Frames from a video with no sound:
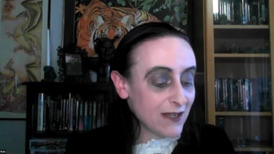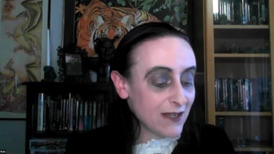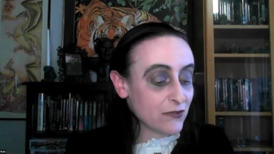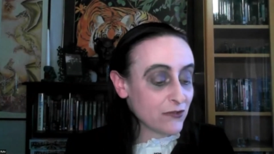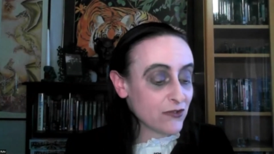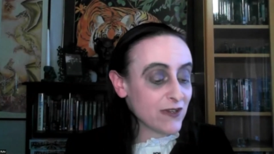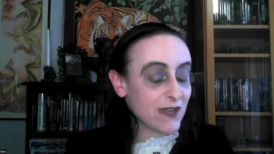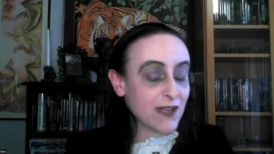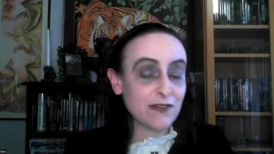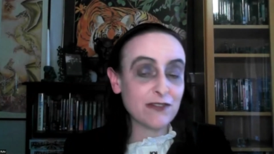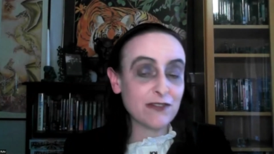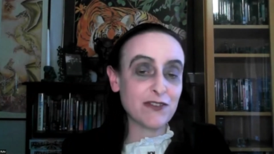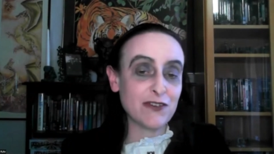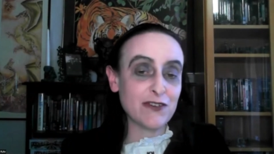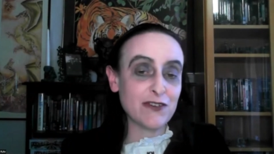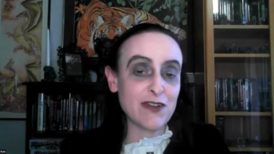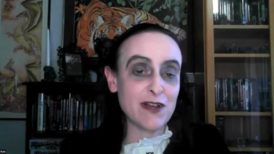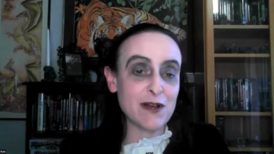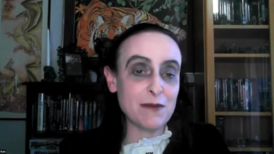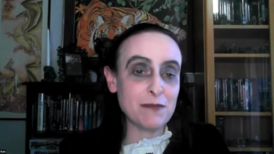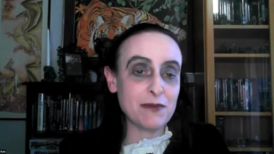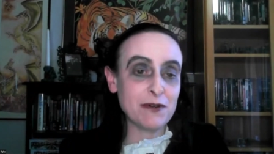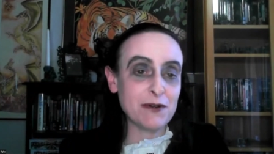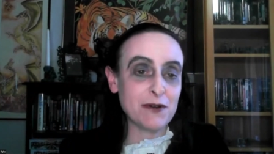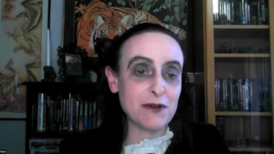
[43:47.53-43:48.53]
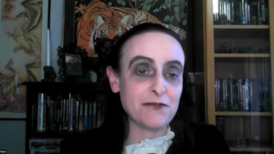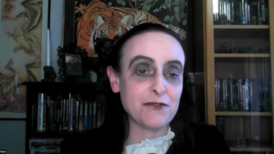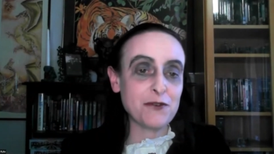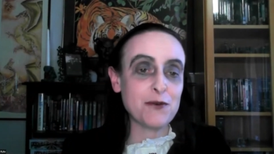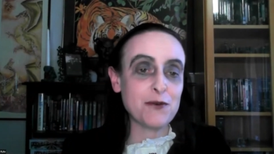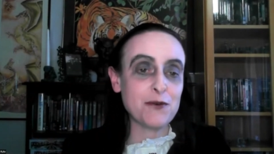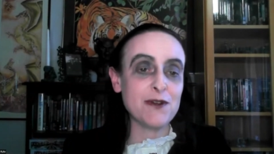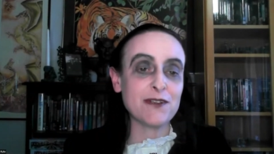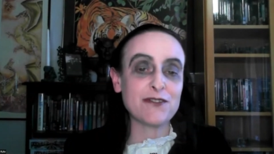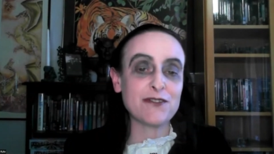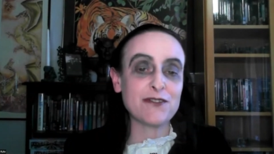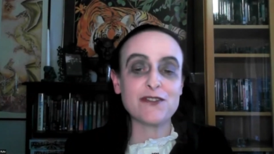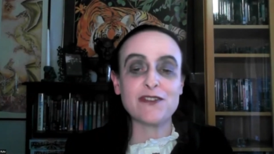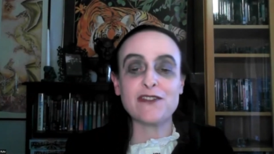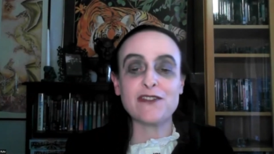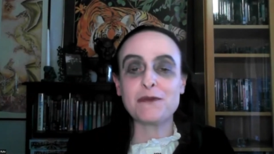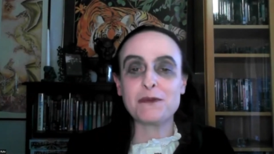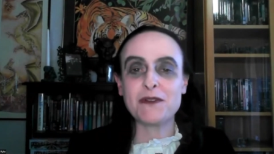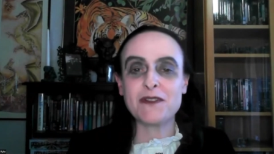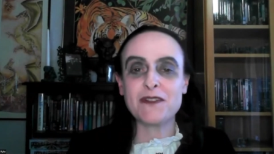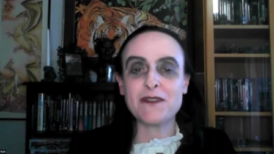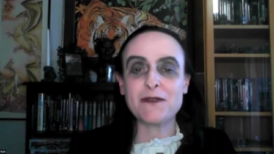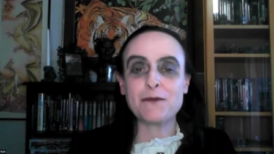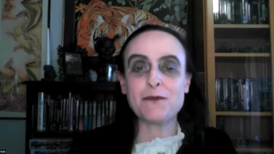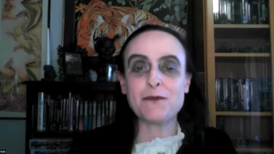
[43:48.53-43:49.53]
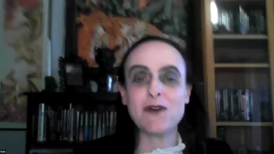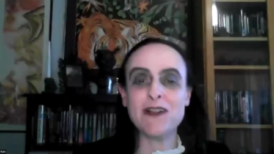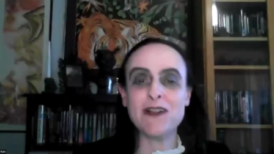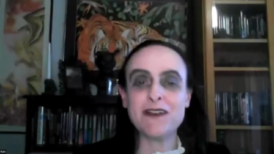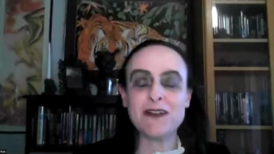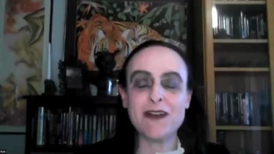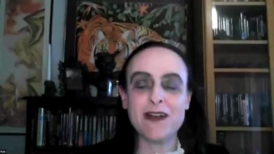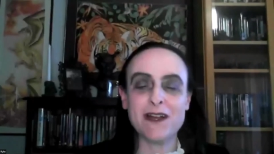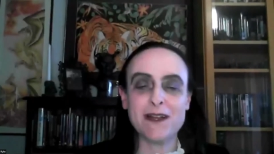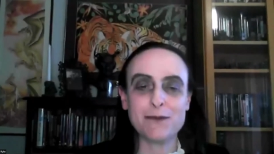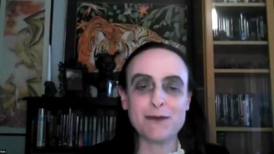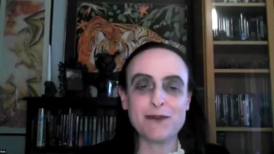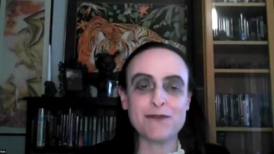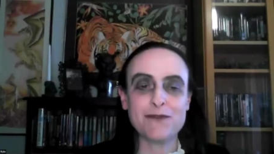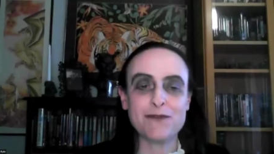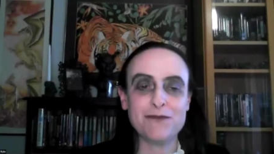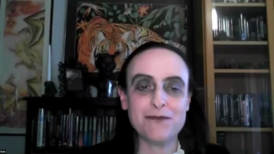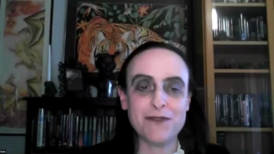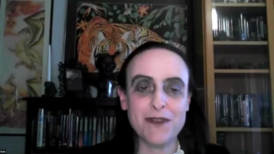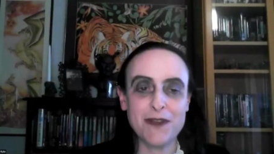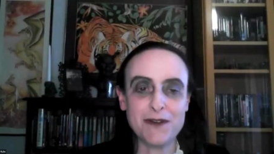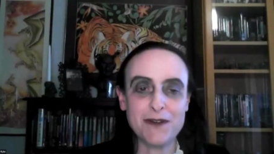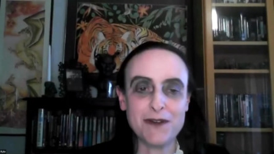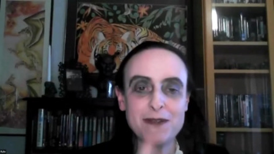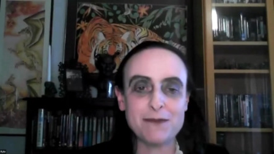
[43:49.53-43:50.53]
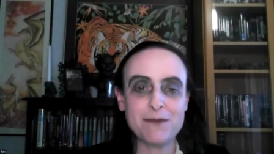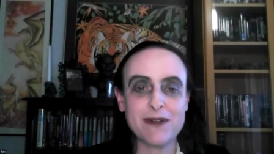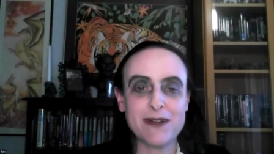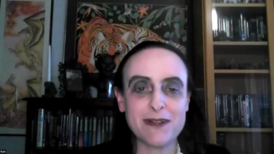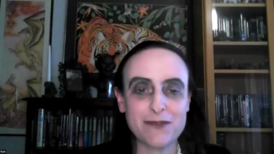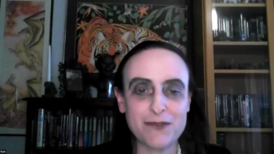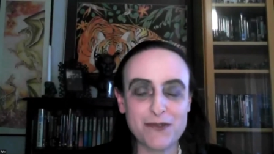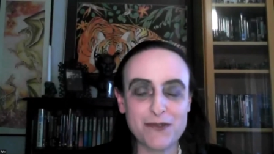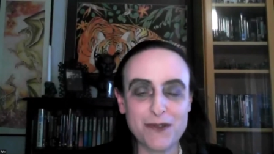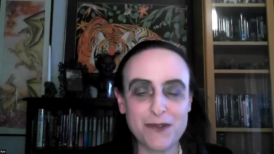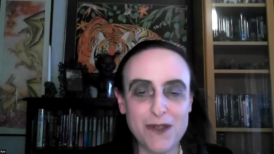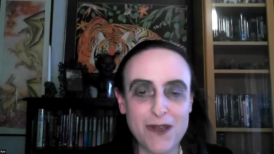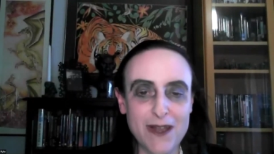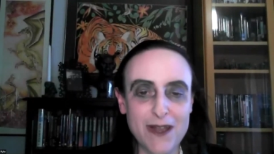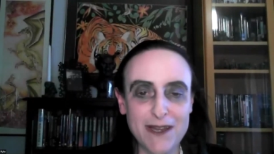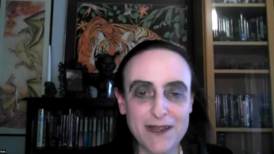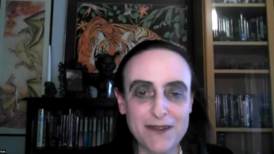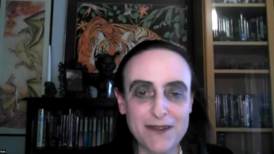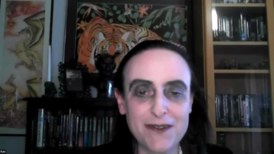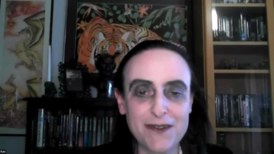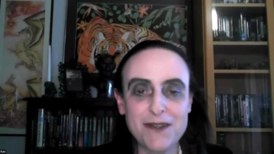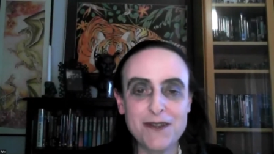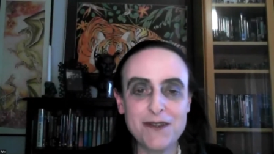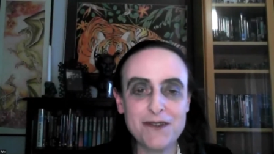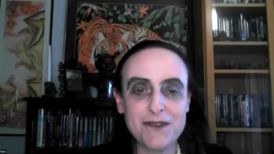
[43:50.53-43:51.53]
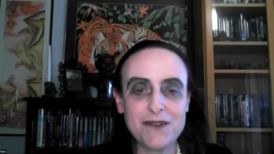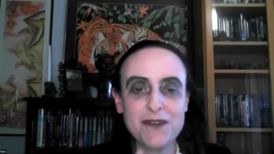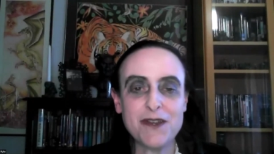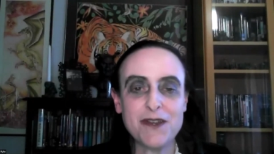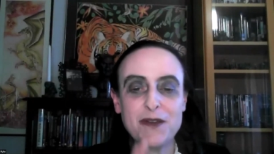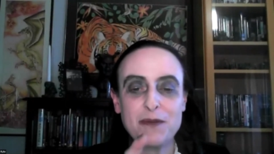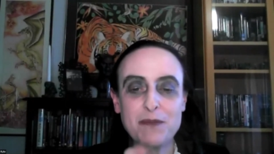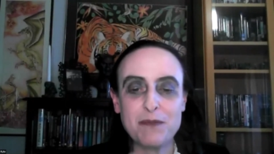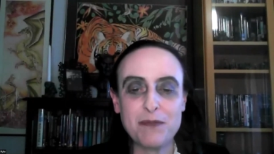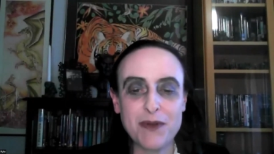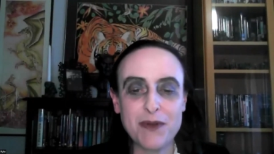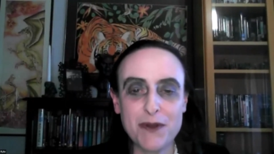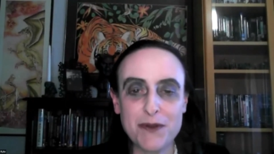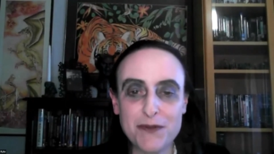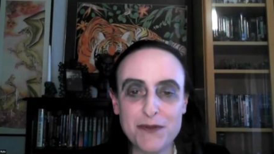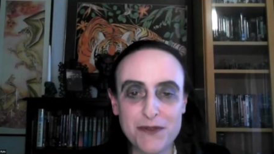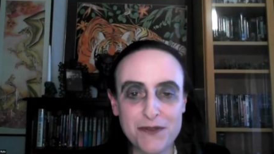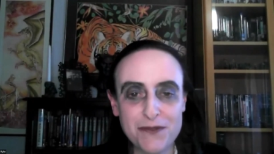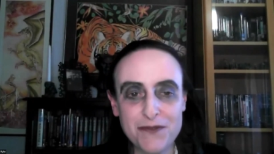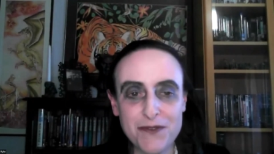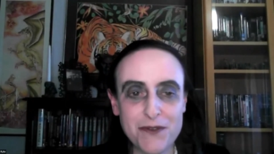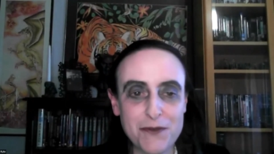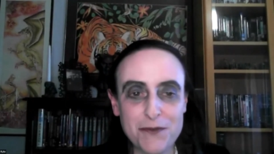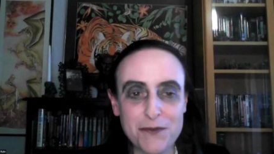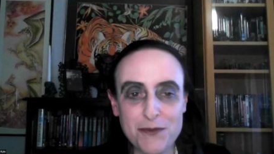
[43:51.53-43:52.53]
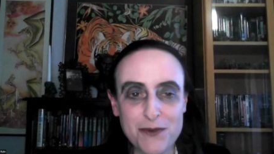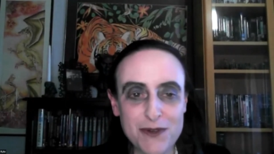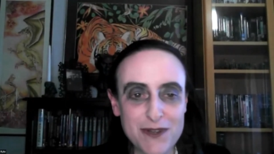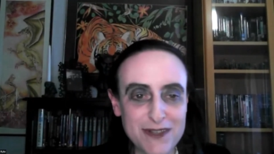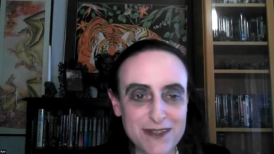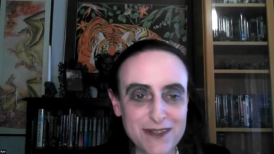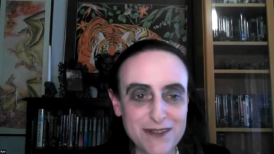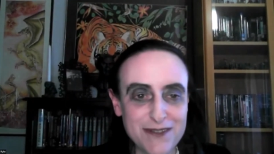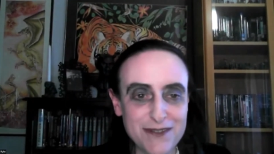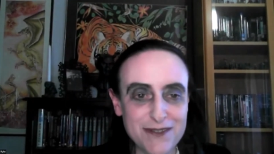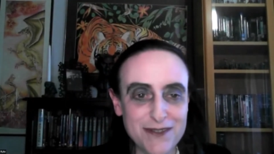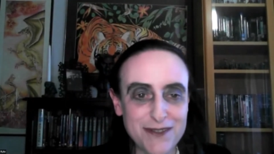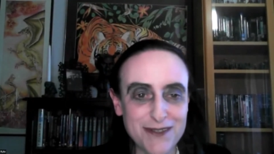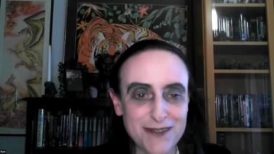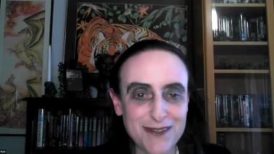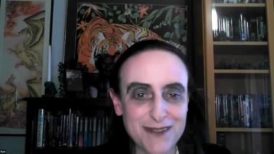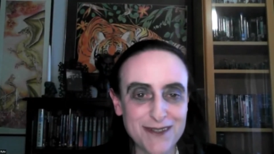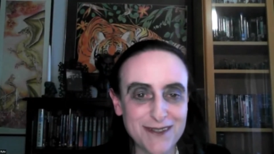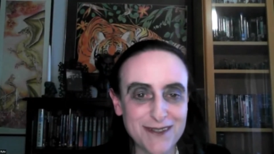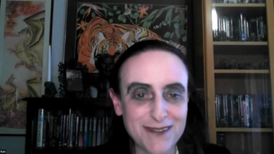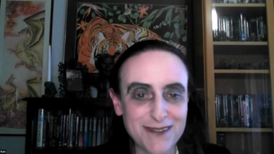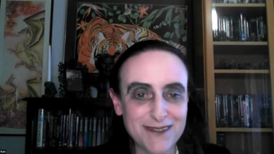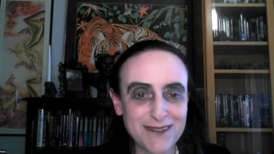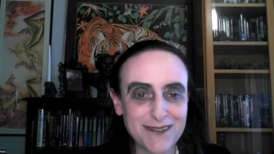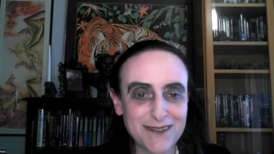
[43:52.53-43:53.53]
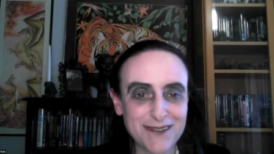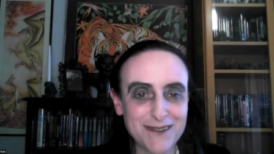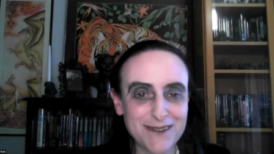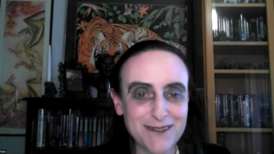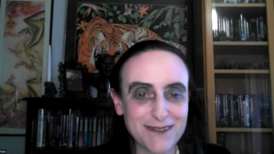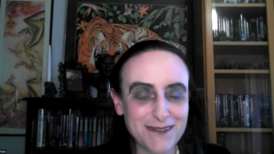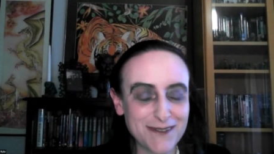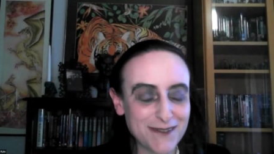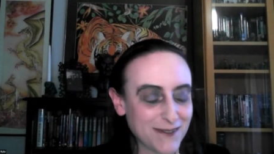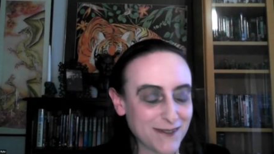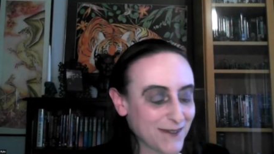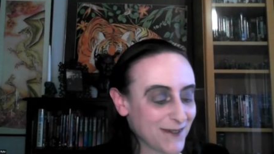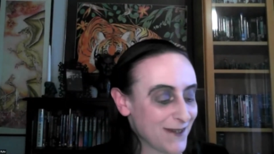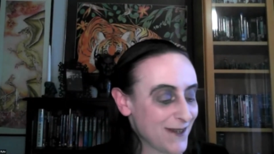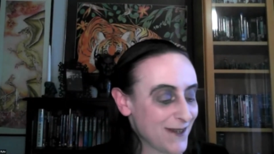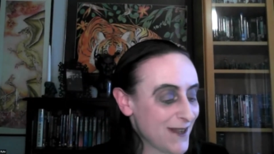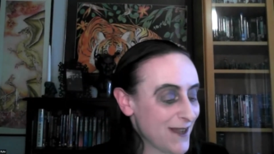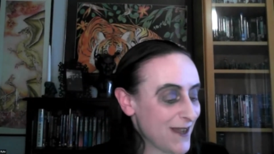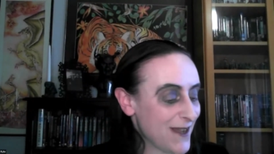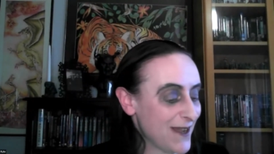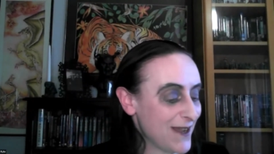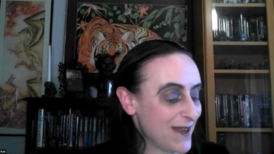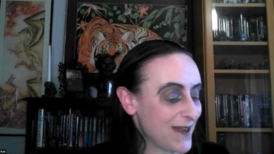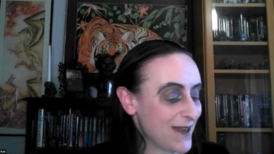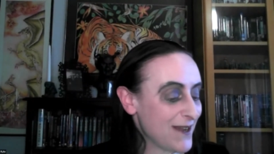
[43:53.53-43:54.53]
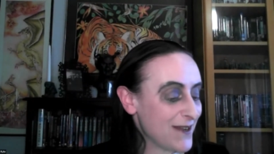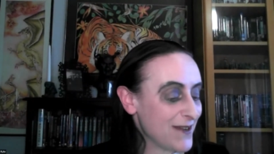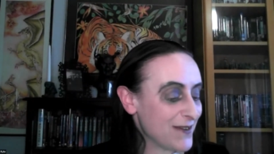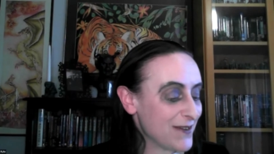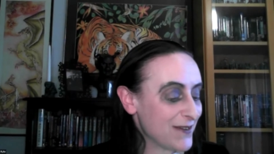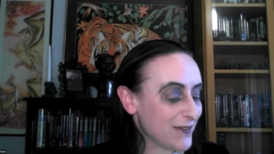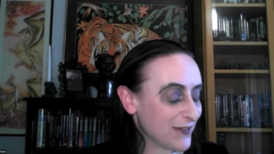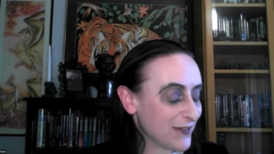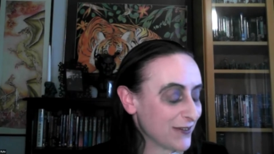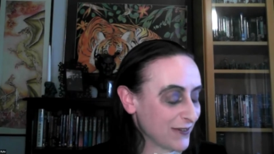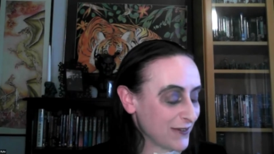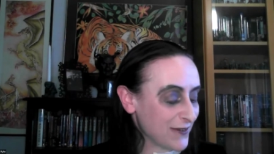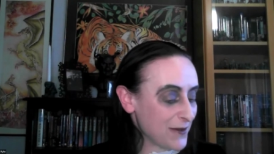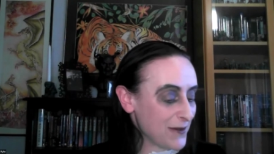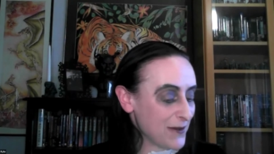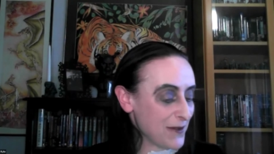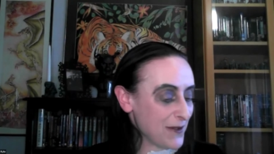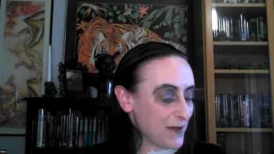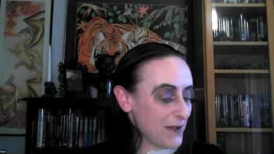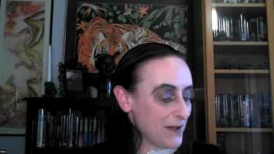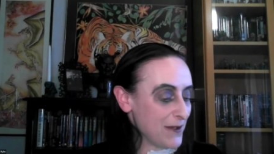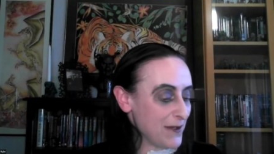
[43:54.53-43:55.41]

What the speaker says: She asked a number of questions, but the one I would very much like to hit both of you with is,